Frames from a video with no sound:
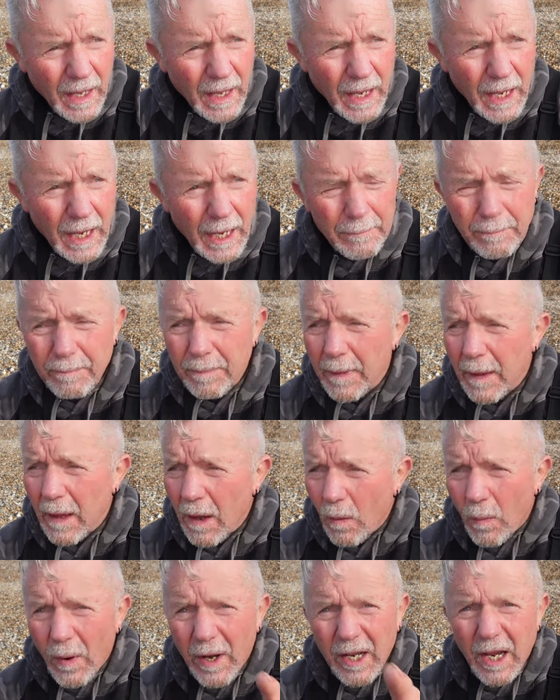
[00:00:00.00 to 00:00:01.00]
Um,
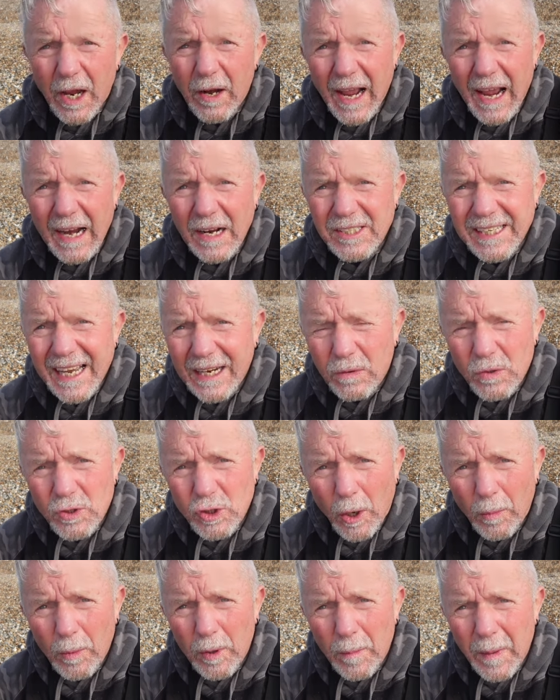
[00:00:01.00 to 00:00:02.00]
we're going to go down to tackle
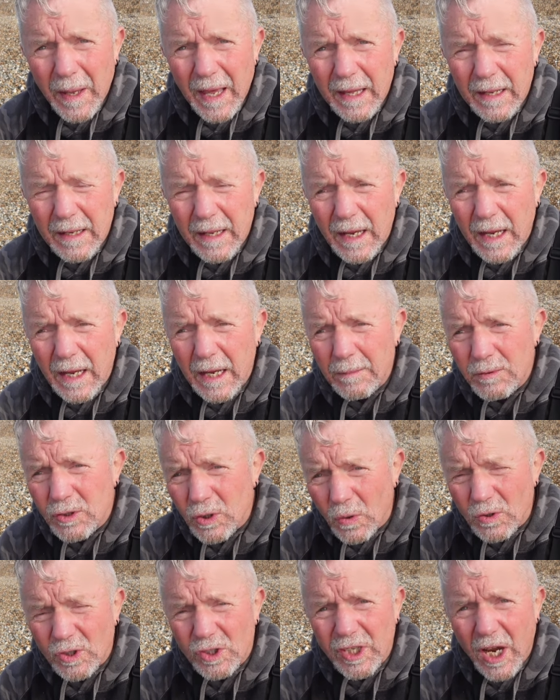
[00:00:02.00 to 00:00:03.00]
shop in a bit, um,
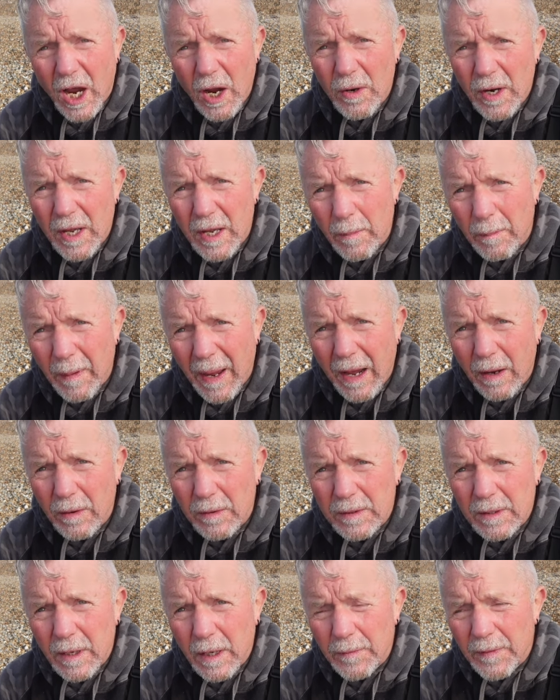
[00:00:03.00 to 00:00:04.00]
talk to Tony about
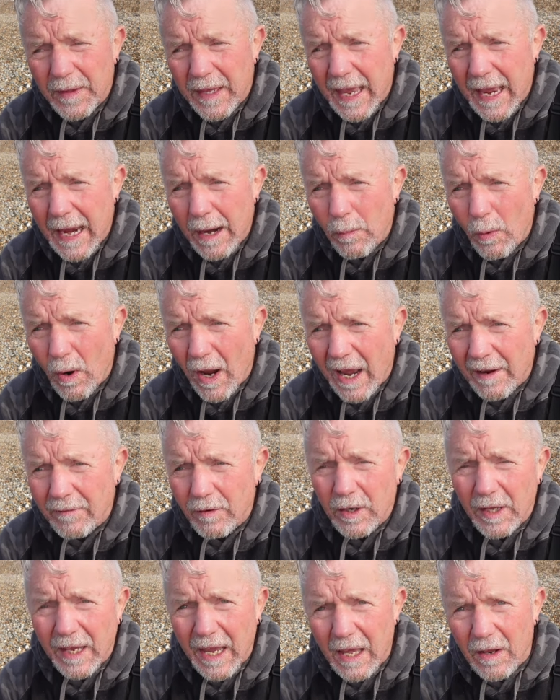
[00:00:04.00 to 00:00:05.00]
uh, the gear and what have
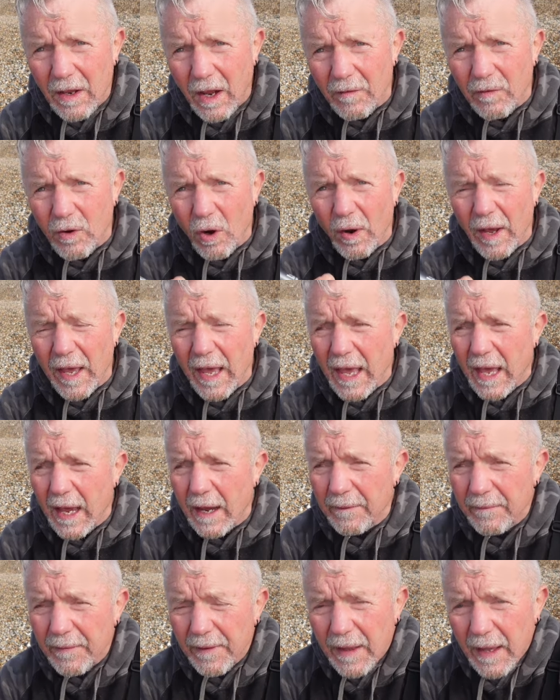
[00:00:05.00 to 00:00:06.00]
you, the gear that I've got
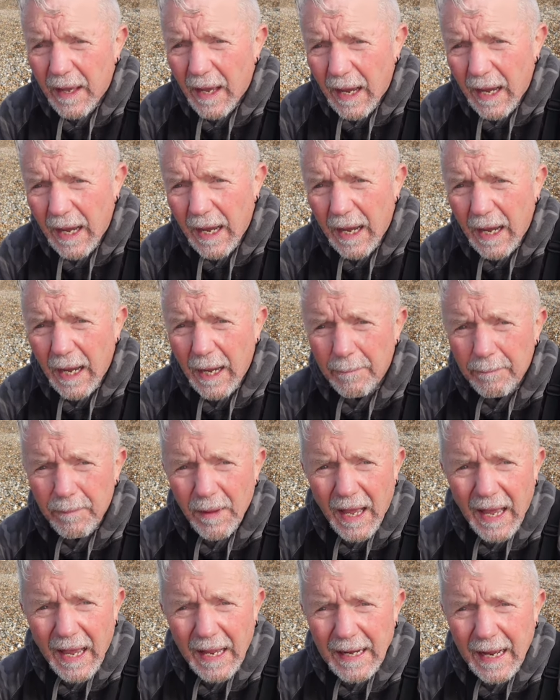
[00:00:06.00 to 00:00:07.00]
here, um,
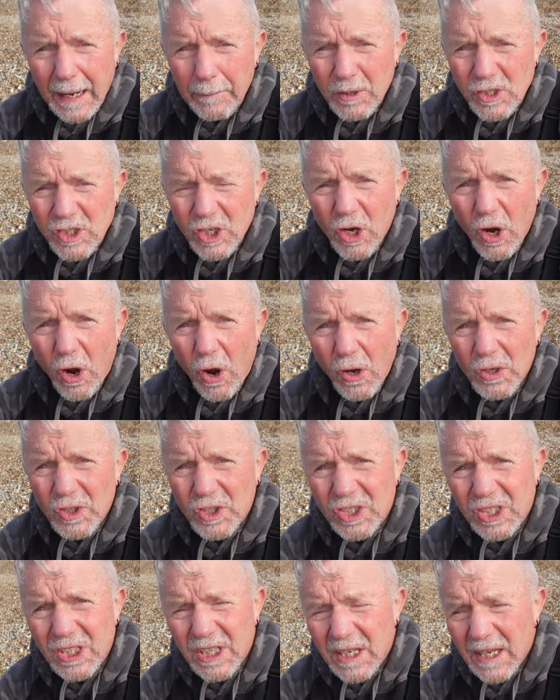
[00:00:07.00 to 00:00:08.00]
and how much it
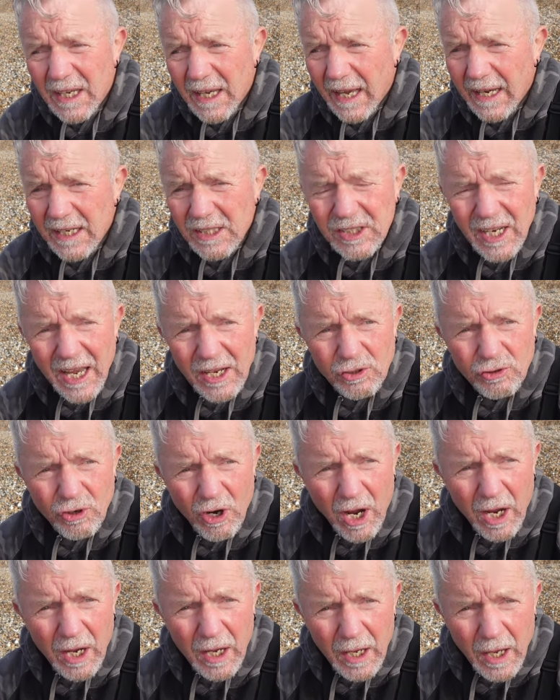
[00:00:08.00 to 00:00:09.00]
cost,
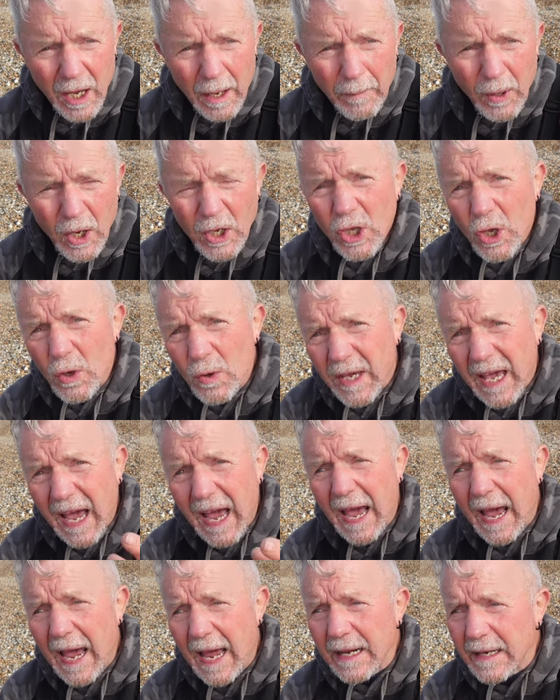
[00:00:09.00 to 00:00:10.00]
etc. But you
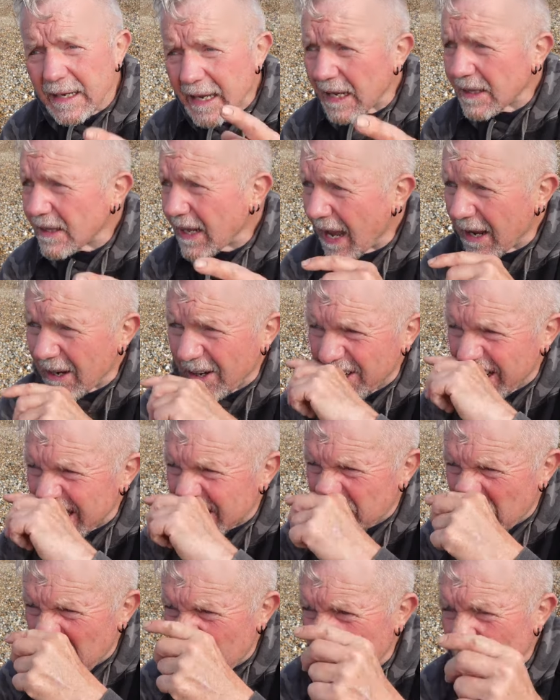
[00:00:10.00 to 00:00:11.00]
can get down on this
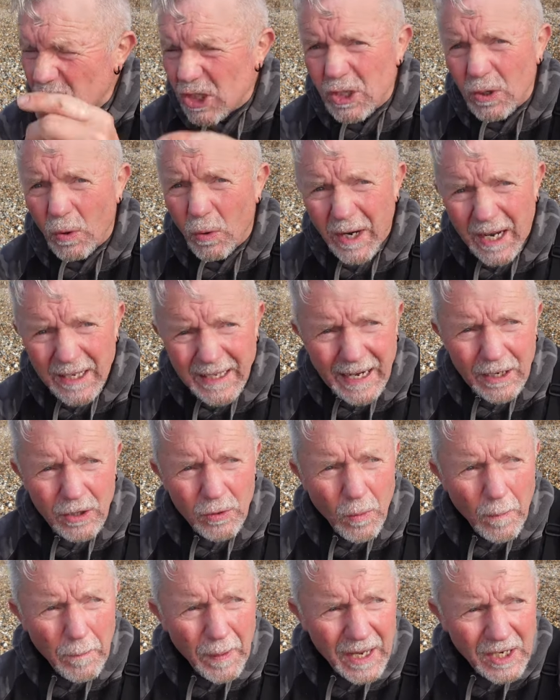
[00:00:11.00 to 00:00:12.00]
beach or get down on
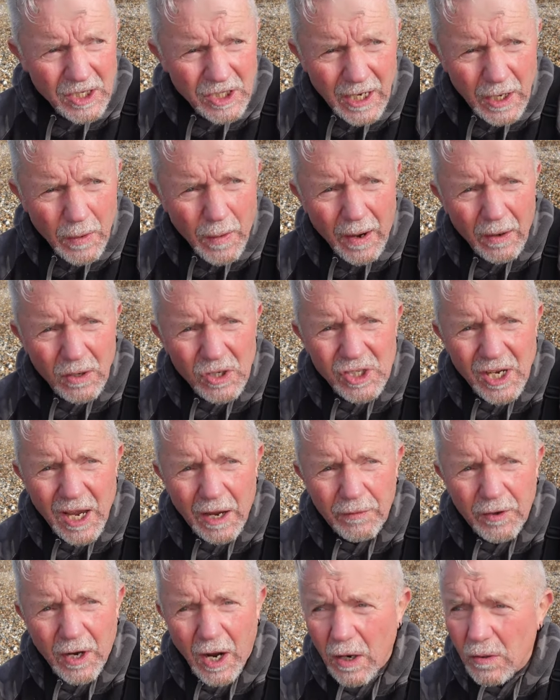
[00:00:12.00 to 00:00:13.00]
the beach anywhere on the
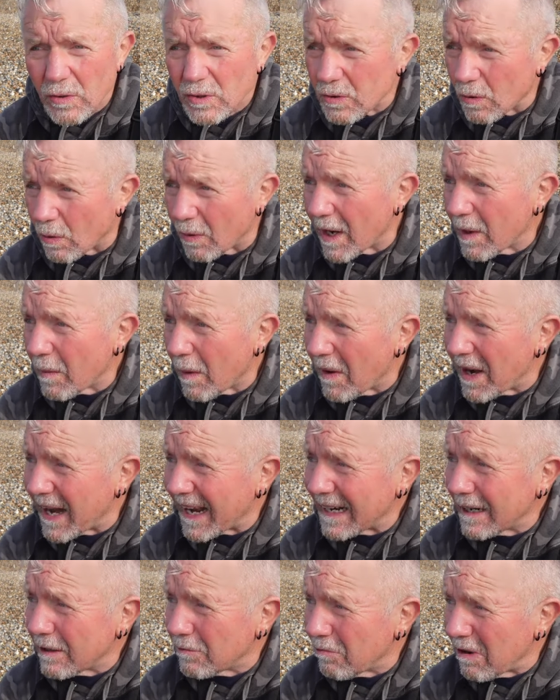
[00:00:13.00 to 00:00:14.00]
south coast or anywhere in
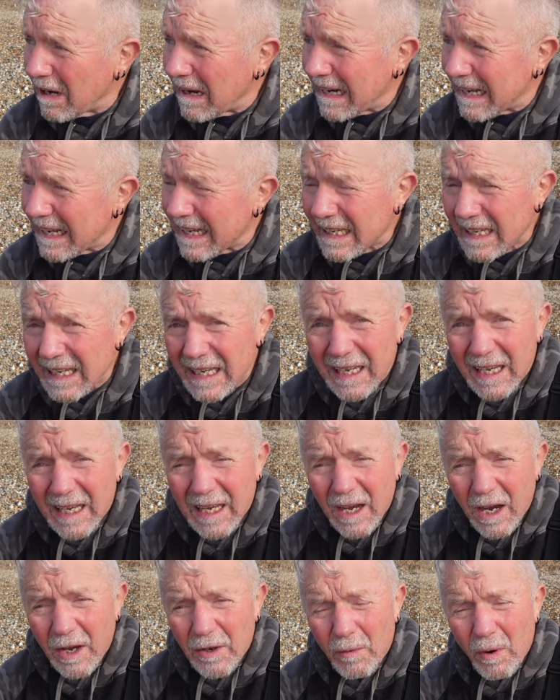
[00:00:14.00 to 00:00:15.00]
England really
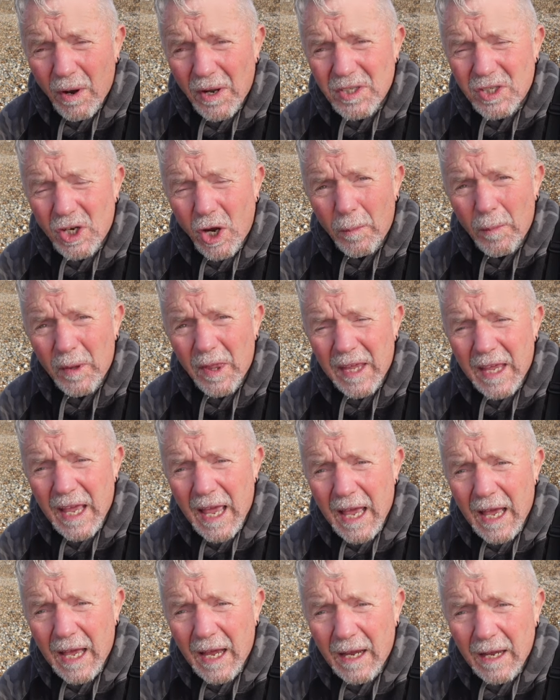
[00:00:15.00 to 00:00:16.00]
at the right time of the
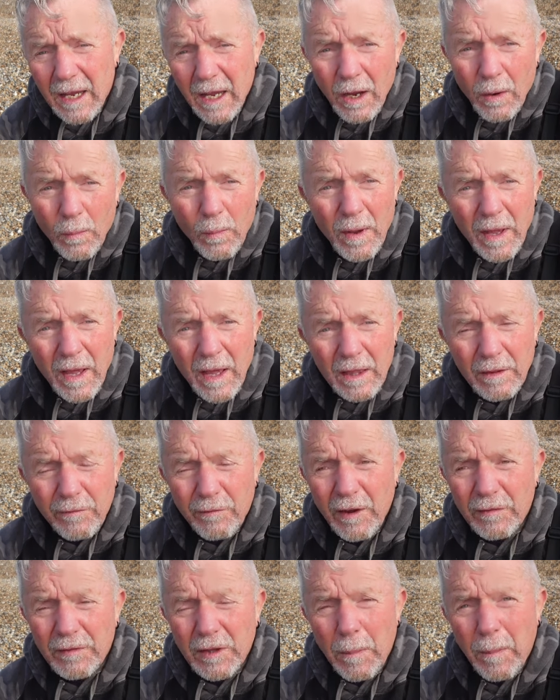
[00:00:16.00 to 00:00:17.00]
year with a
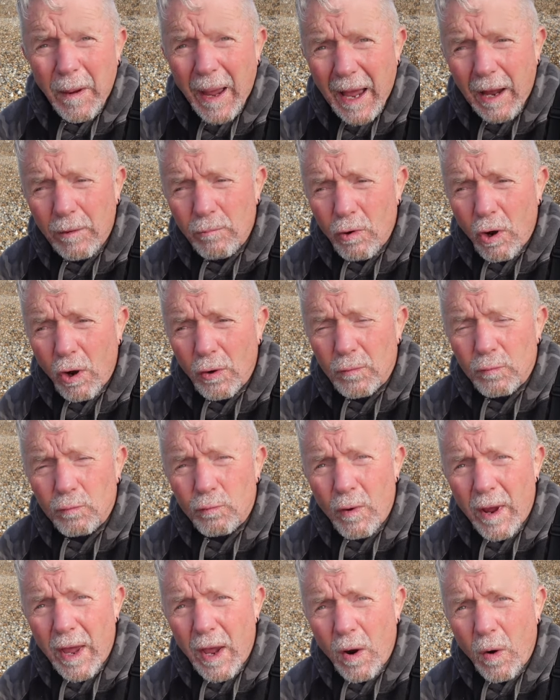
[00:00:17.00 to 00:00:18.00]
50 pound rod,
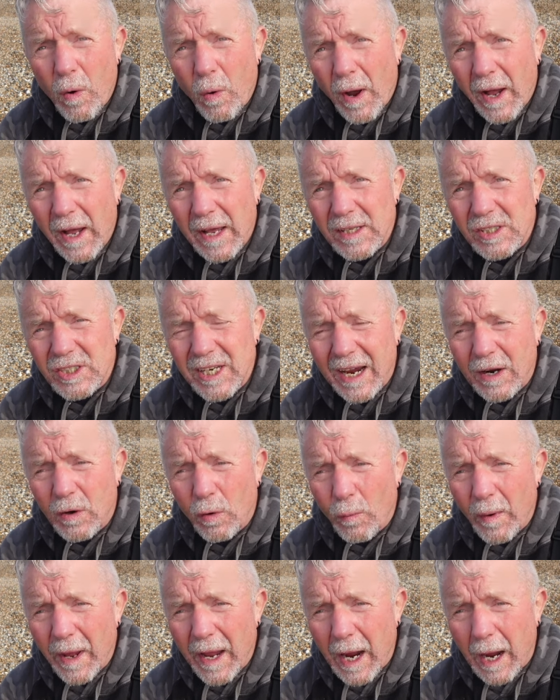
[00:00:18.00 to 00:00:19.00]
reel and tackle
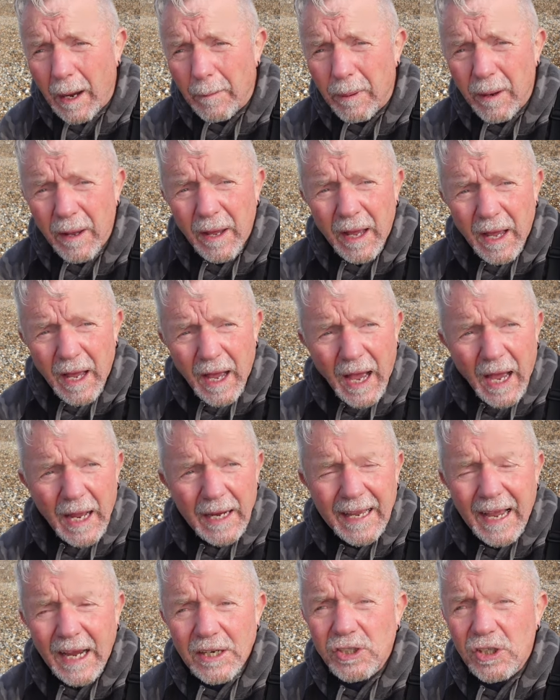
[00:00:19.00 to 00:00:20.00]
rig up
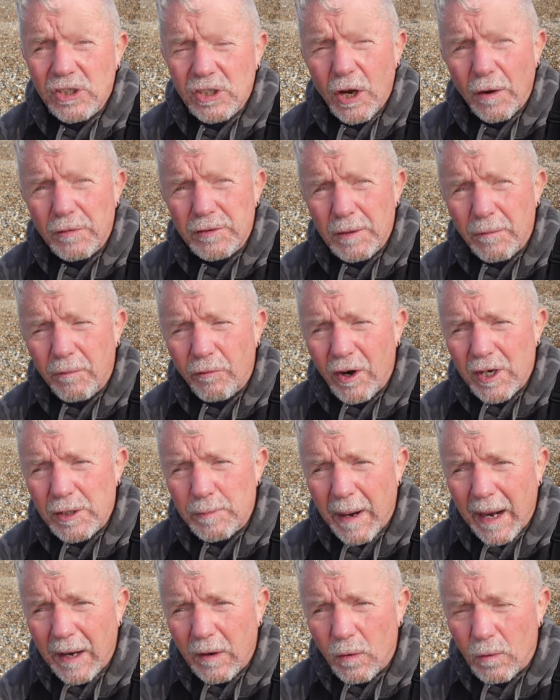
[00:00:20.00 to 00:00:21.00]
and catch yourself some fresh
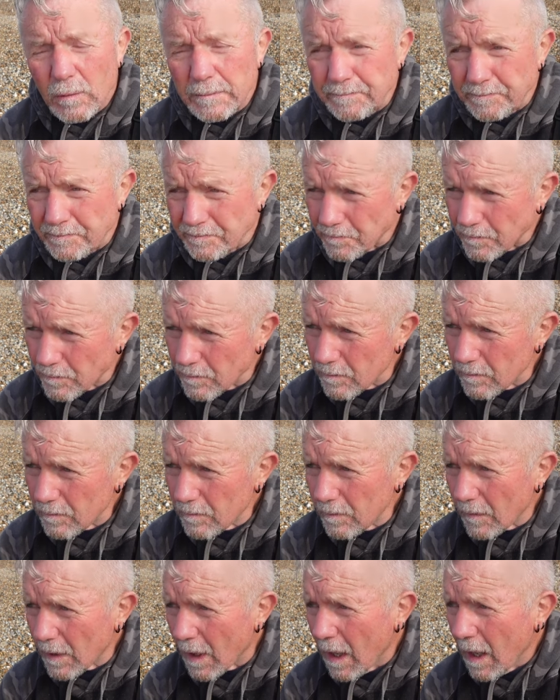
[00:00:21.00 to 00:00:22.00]
mackerel.
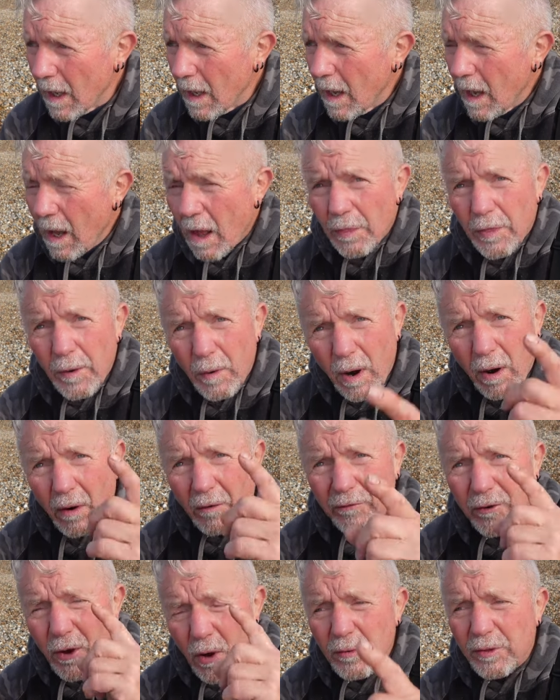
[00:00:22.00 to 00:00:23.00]
There are a
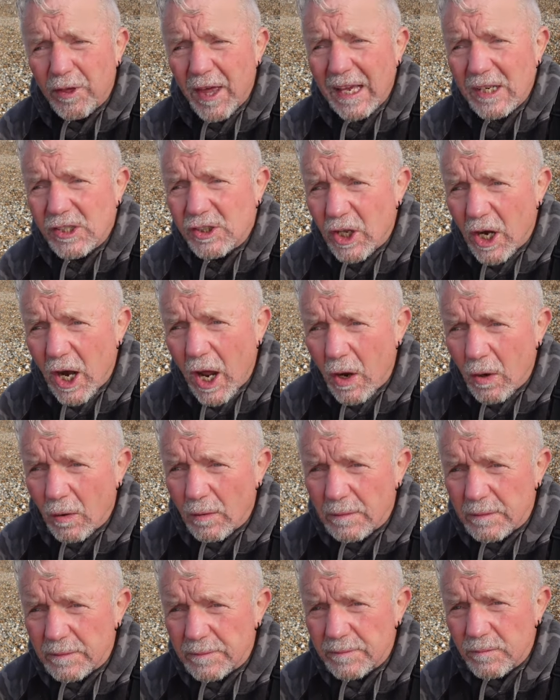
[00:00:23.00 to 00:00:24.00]
few things to note.
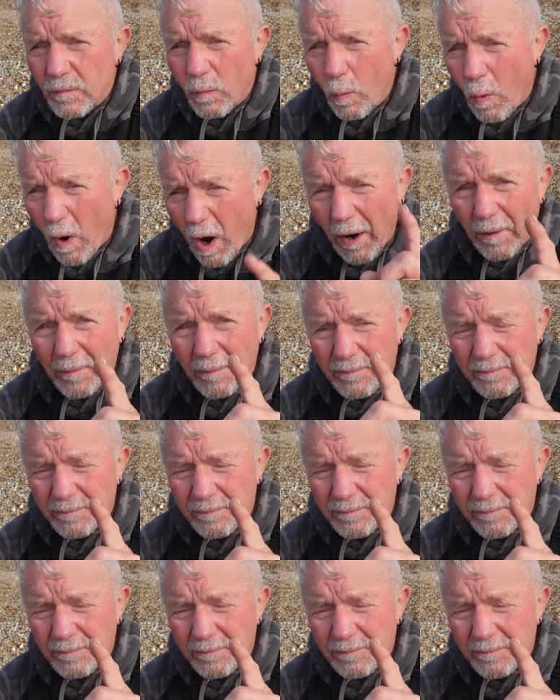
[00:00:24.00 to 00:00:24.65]
One,